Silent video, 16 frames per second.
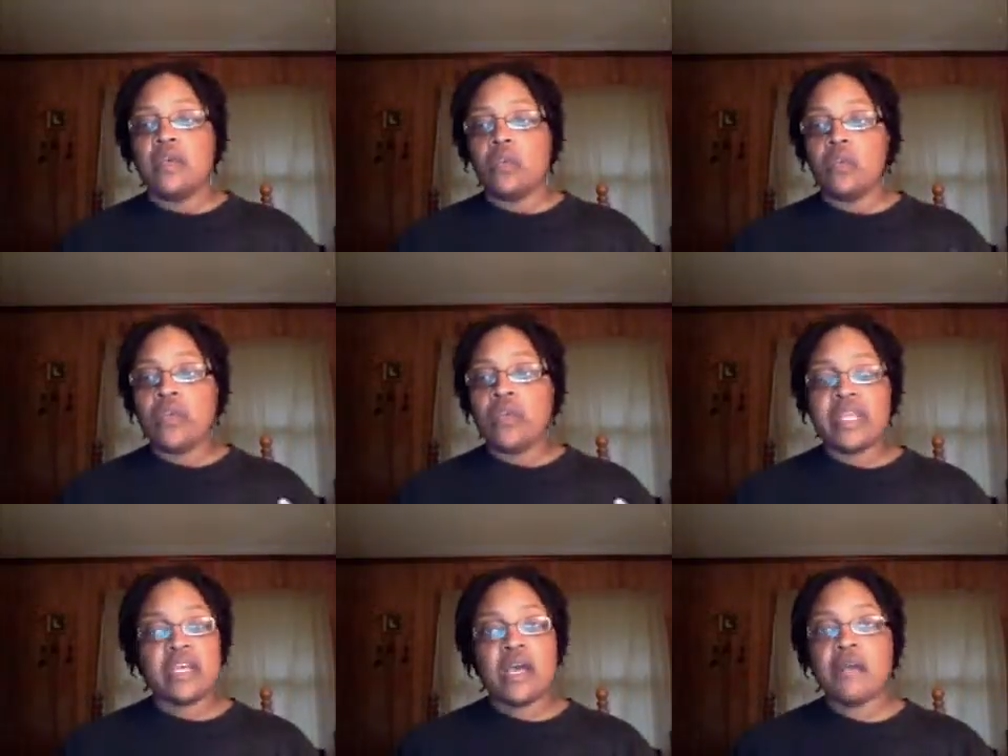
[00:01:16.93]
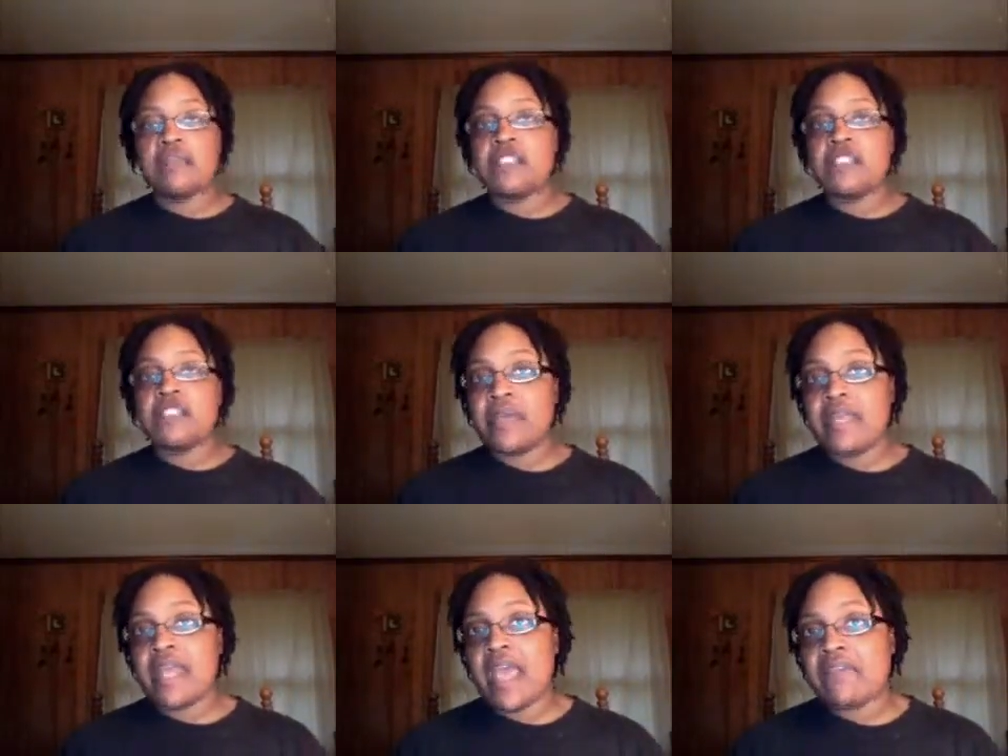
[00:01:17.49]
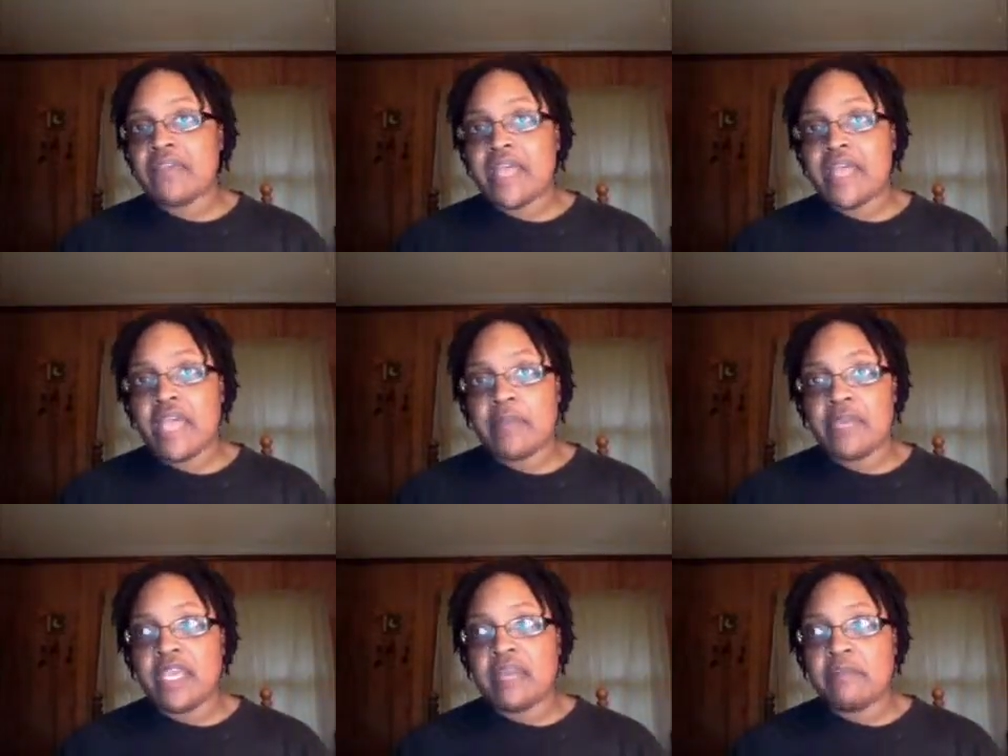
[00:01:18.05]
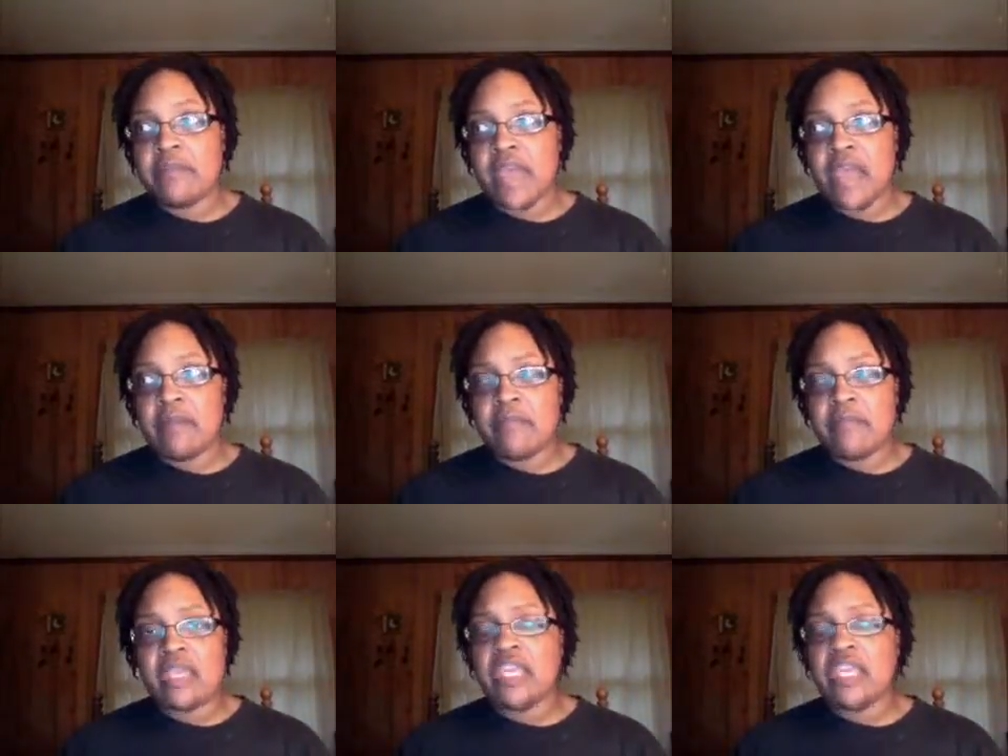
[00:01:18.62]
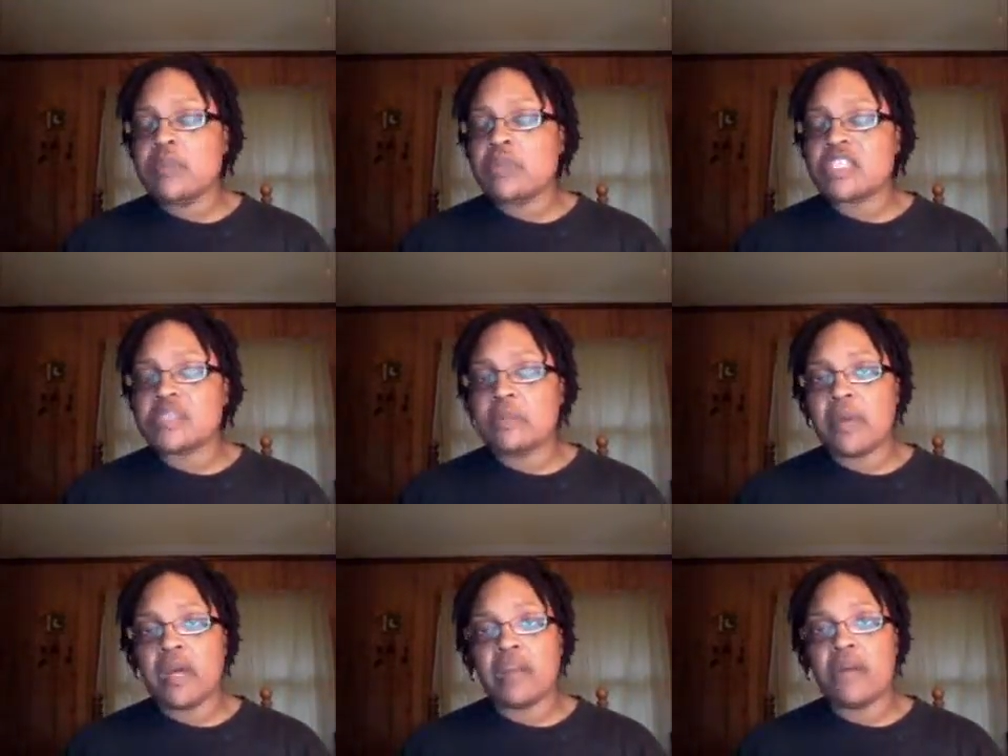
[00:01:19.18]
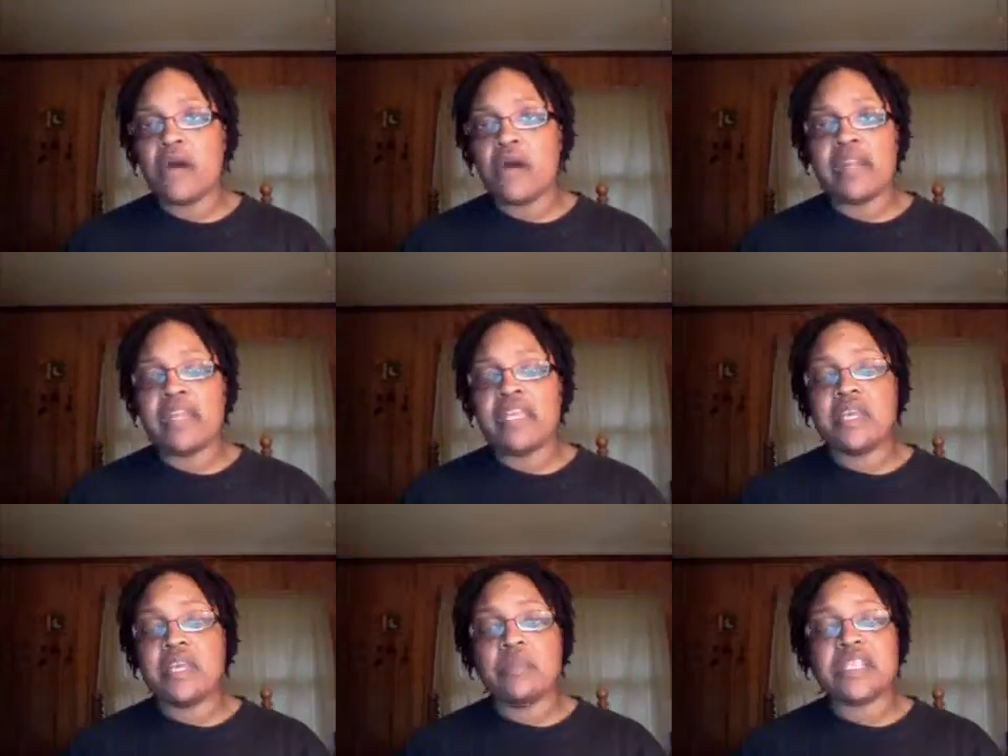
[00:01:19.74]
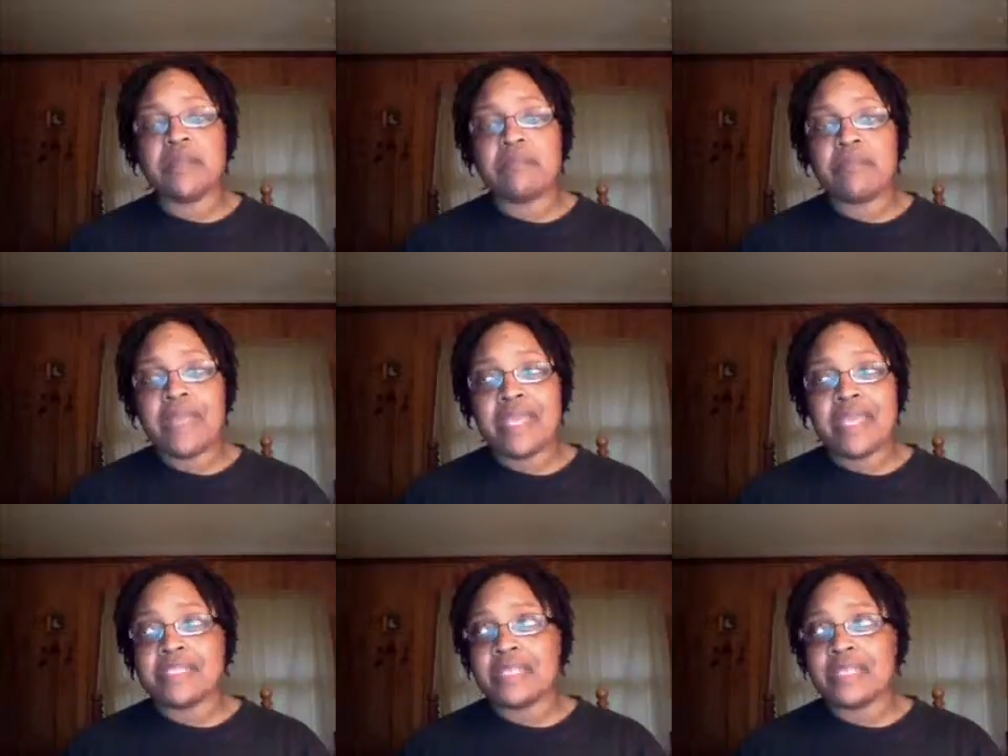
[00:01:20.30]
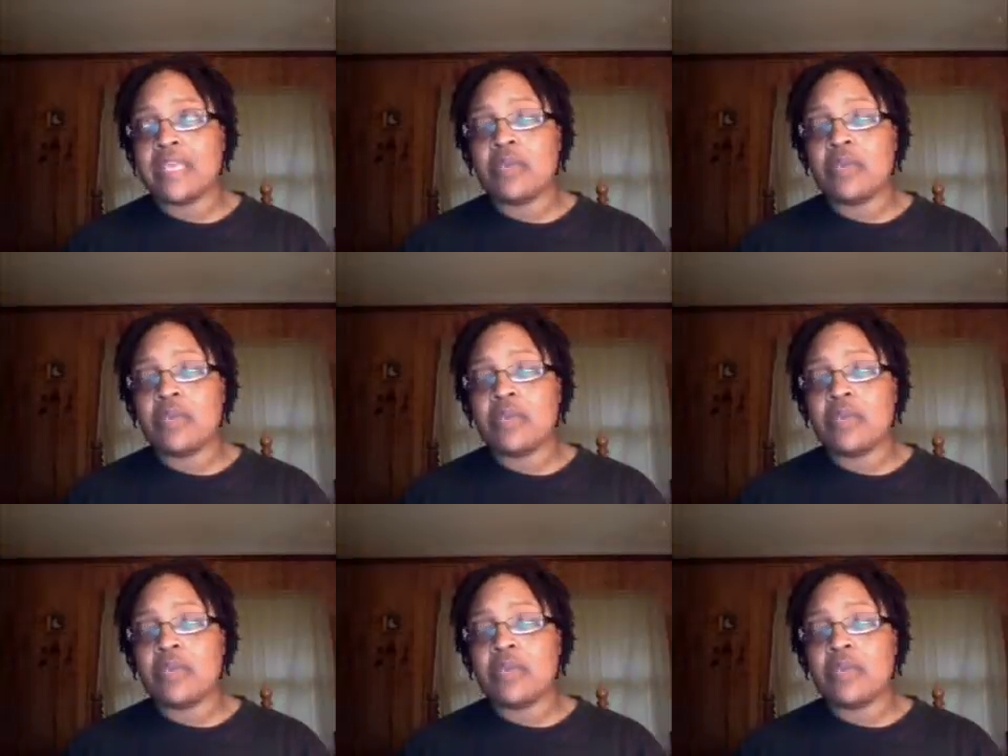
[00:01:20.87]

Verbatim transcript: when it comes to Ben Affleck being Batman, he was spot on and he was amazing.